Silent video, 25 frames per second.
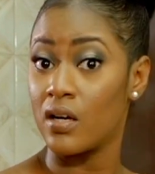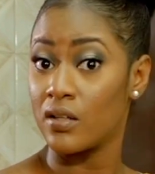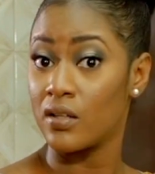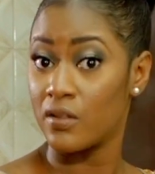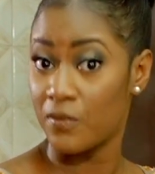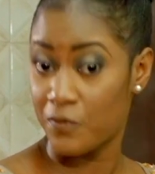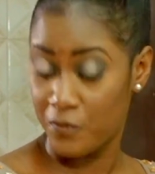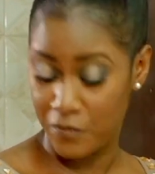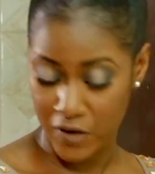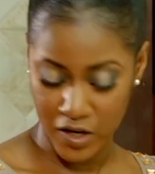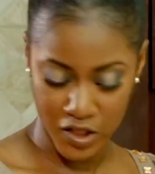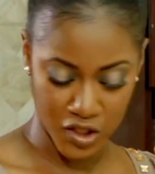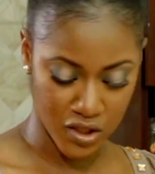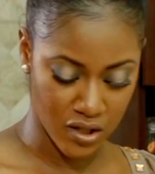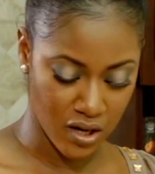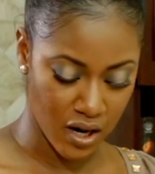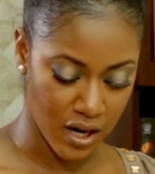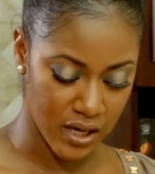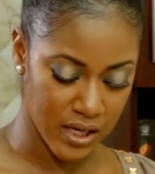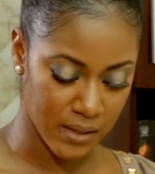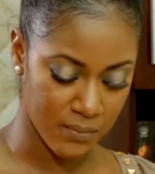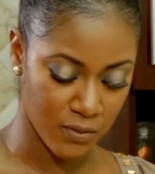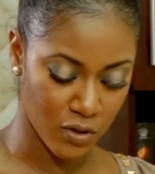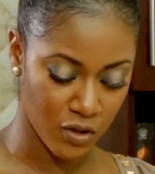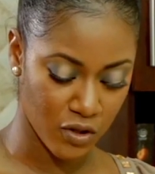the fresh
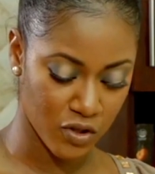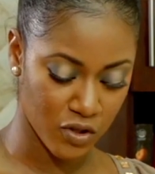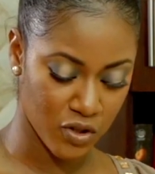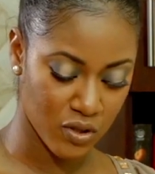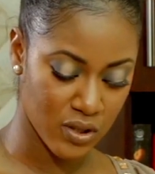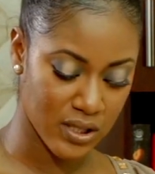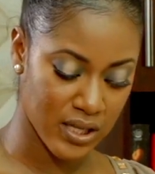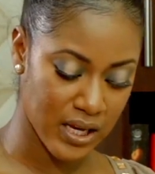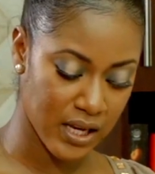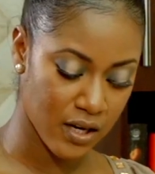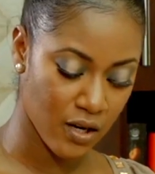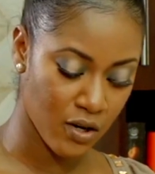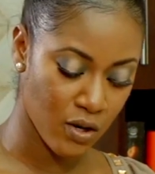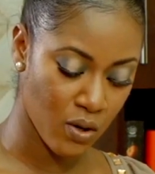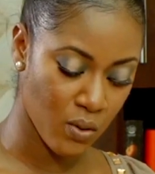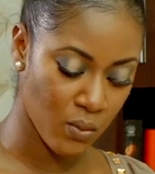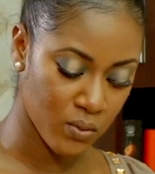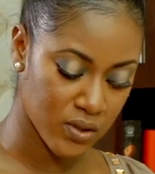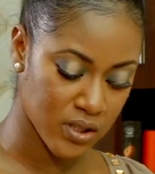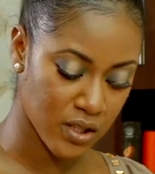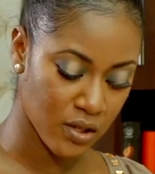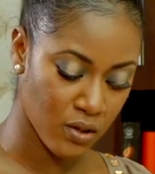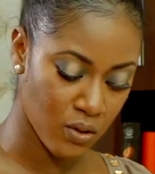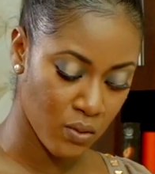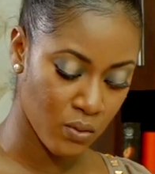garlic because you get
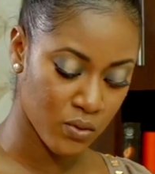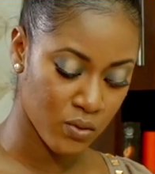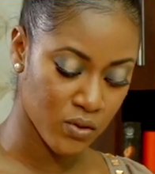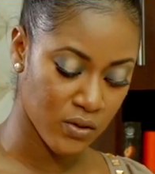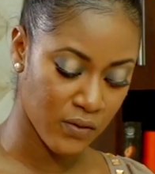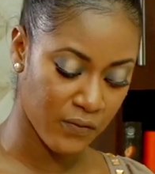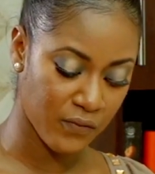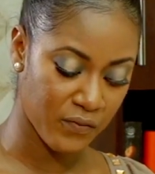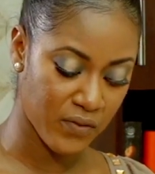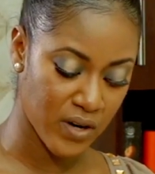loads and loads of